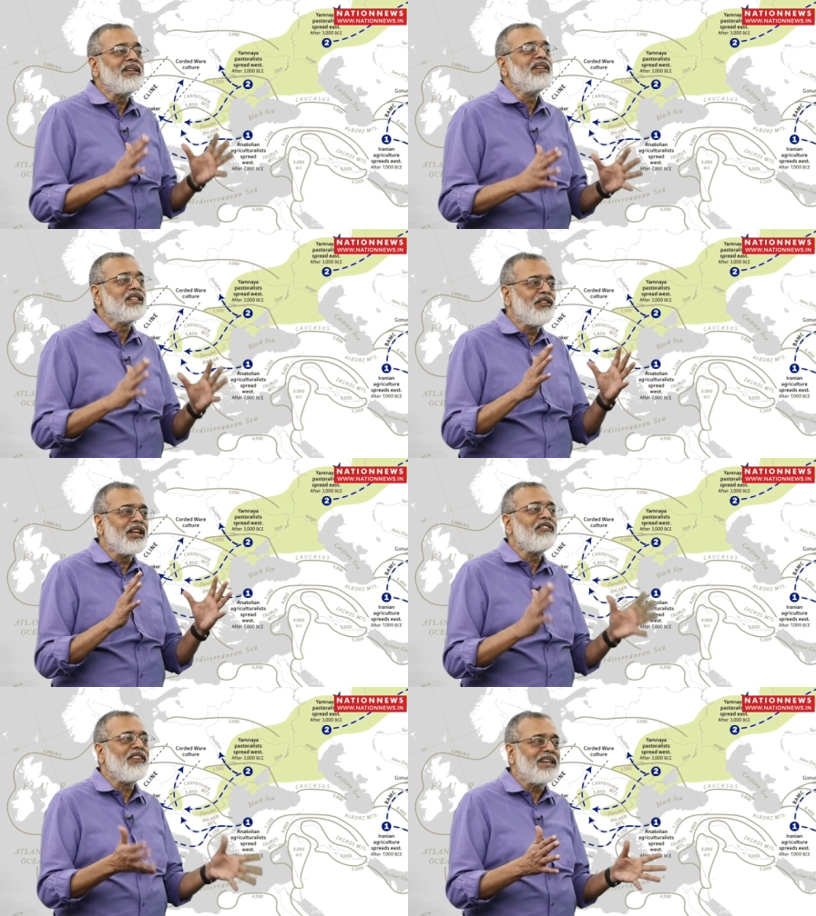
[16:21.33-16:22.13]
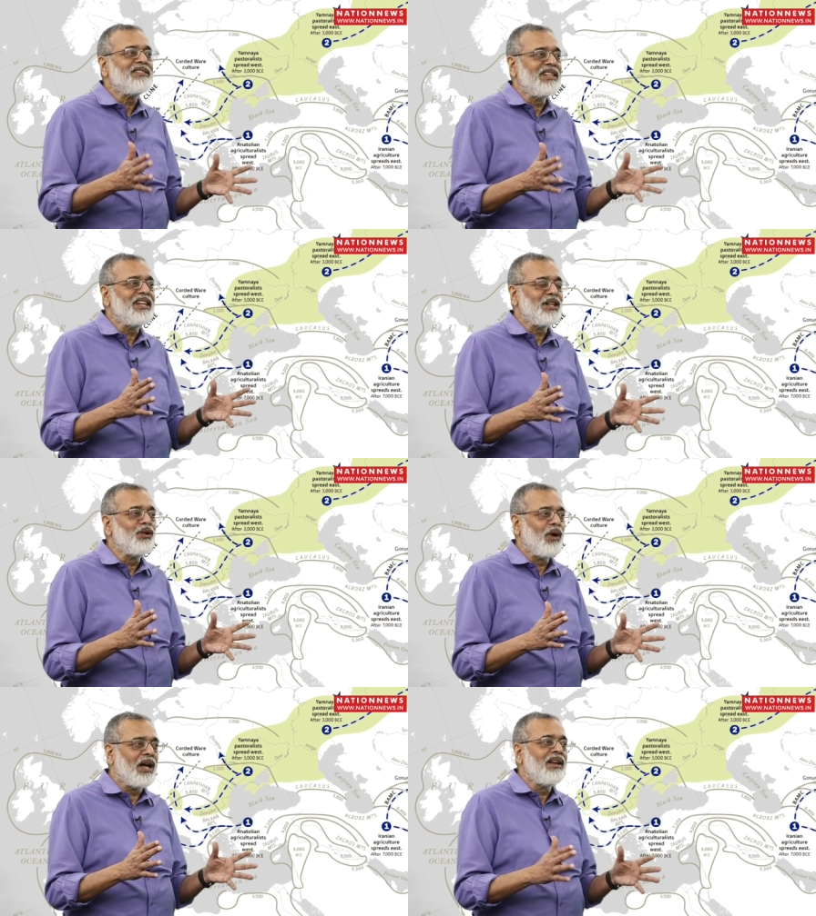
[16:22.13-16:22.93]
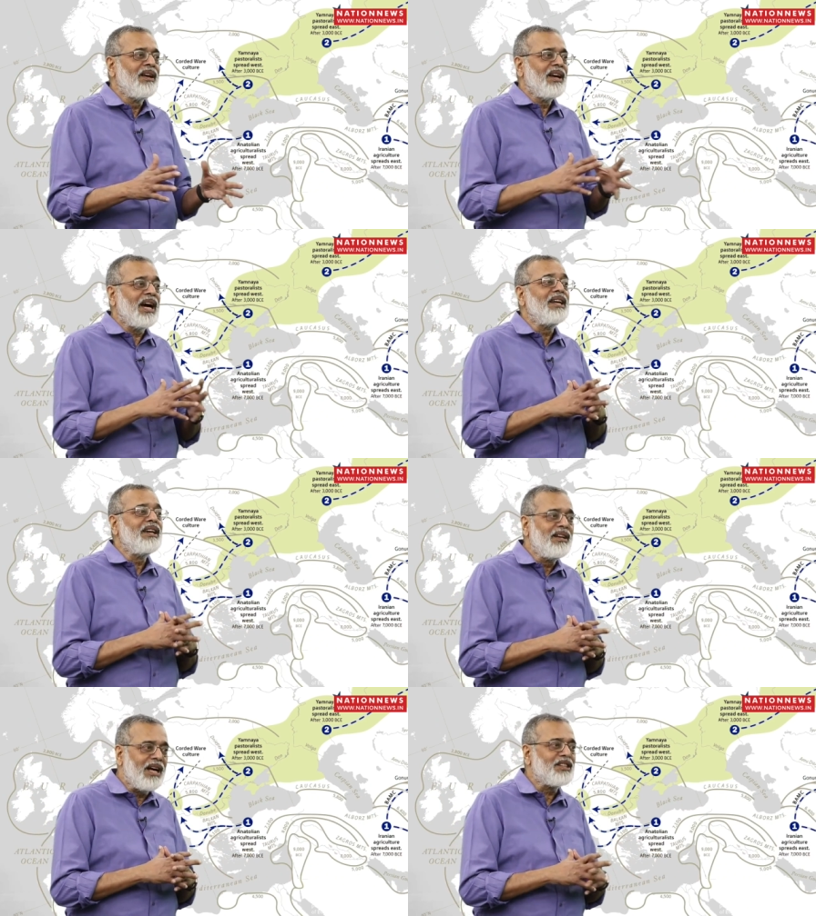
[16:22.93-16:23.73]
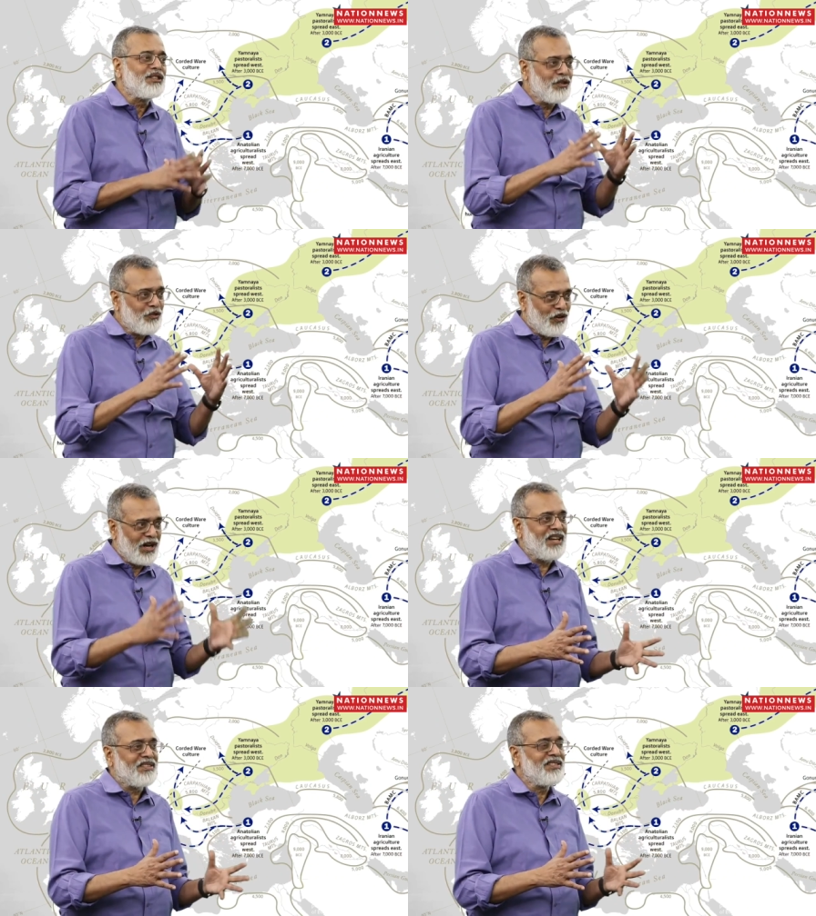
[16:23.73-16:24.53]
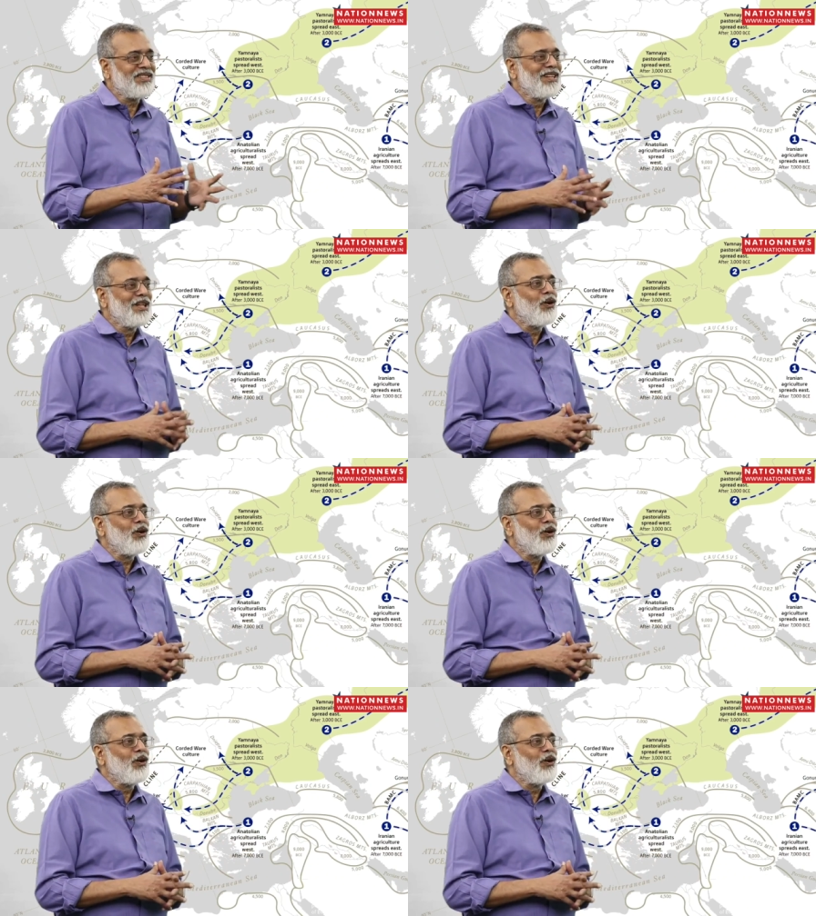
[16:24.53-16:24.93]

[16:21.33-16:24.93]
think is a very fascinating one. And it does for us,